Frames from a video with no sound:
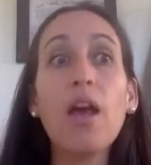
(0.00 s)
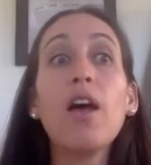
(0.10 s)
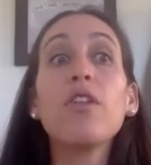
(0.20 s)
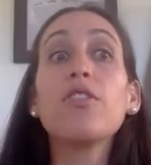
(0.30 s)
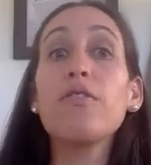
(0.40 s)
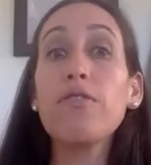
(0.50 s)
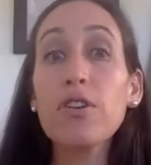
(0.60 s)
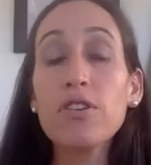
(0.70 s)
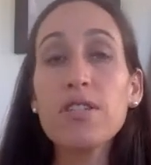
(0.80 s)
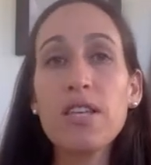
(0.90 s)
The
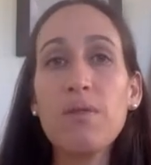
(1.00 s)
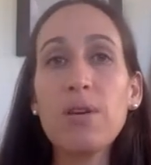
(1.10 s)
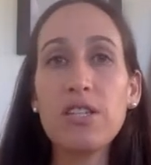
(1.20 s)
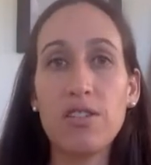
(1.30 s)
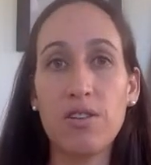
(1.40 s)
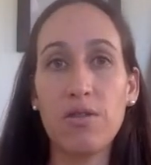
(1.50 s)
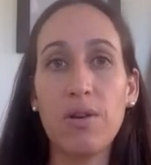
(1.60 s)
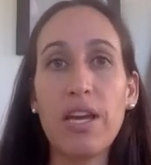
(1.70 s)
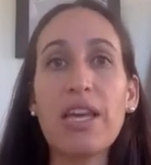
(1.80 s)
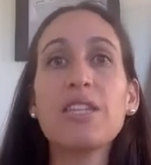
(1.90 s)
first thing we
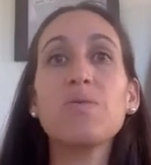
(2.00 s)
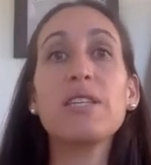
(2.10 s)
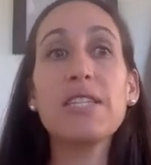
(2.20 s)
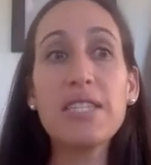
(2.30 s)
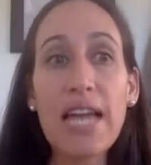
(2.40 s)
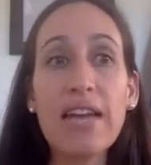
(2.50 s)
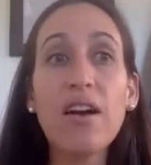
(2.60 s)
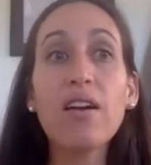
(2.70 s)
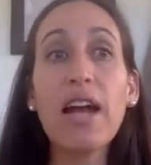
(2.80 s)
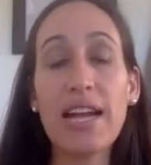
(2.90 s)
do is we state
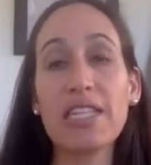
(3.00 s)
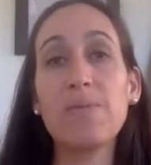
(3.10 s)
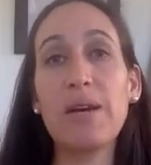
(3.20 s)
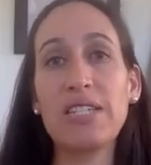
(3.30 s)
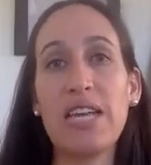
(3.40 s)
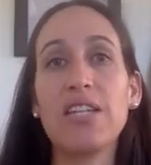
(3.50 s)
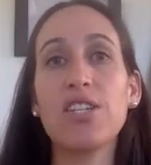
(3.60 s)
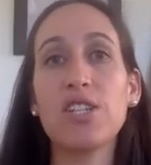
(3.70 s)
our expectations